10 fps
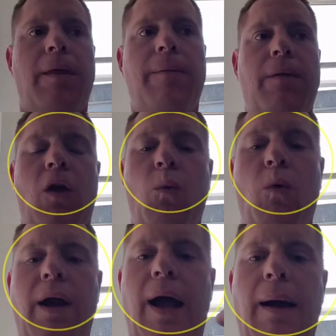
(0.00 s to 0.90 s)
What
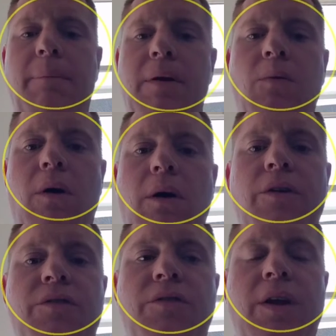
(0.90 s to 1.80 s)
happened was
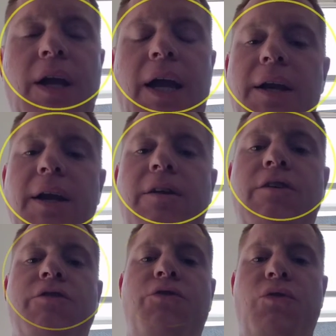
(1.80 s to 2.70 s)
he didn't
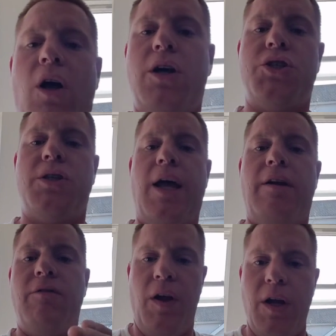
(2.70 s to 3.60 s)
flush that
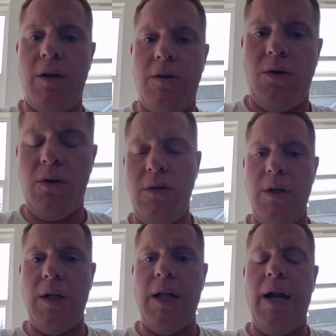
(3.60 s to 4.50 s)
vehicle,
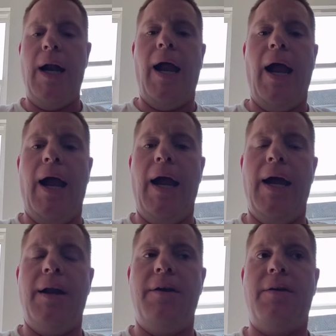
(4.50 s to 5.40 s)

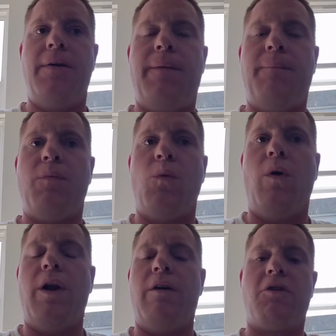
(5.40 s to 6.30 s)
and
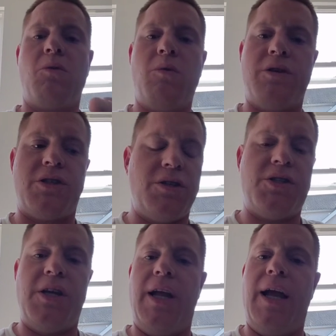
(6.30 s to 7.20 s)
whatever was
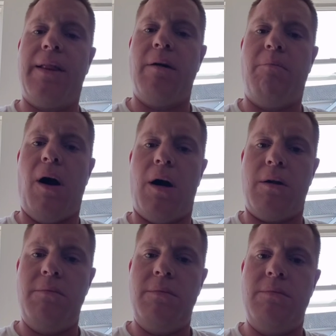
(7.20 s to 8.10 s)
sitting at the bottom
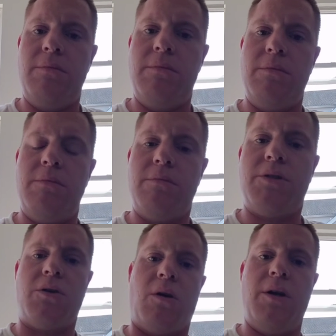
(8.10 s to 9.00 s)

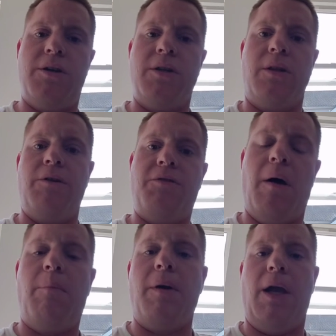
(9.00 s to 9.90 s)
started to lift up
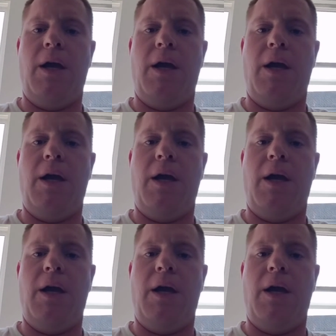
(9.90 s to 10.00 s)
again.